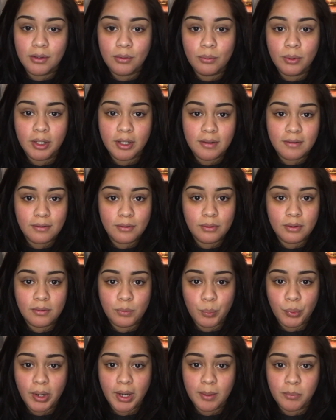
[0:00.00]
you want to do is
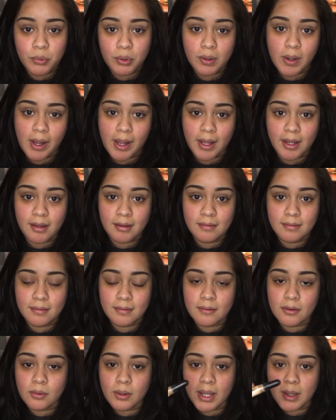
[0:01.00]
prime your eyes.
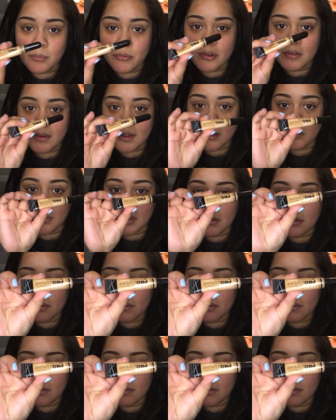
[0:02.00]
So I'm just going to be